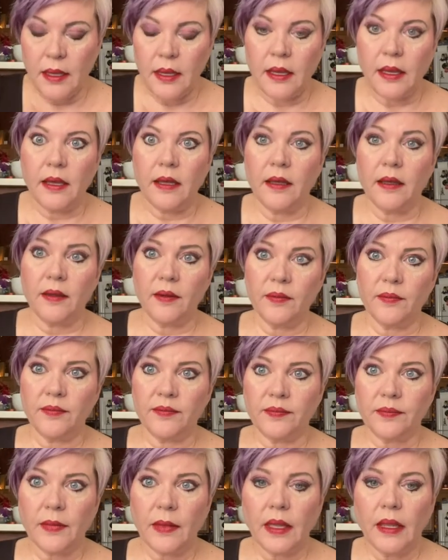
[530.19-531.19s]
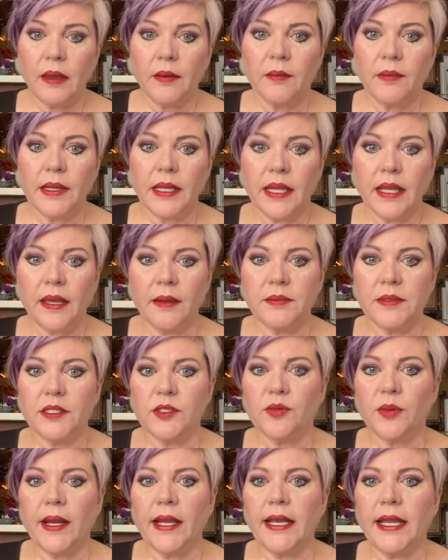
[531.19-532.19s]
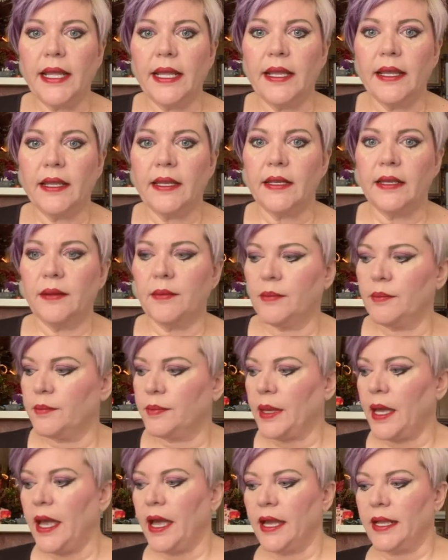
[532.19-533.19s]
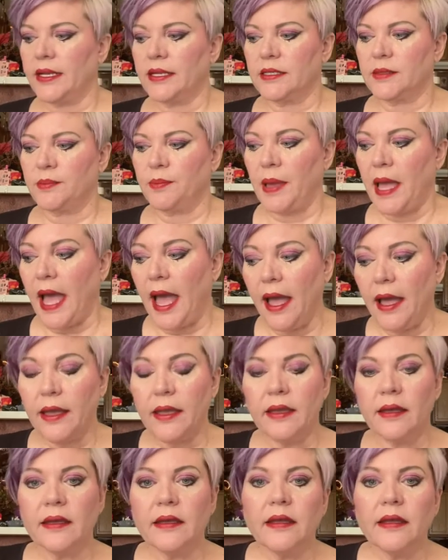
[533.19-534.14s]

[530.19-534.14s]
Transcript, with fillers: Um, but he kept his right hand behind his back.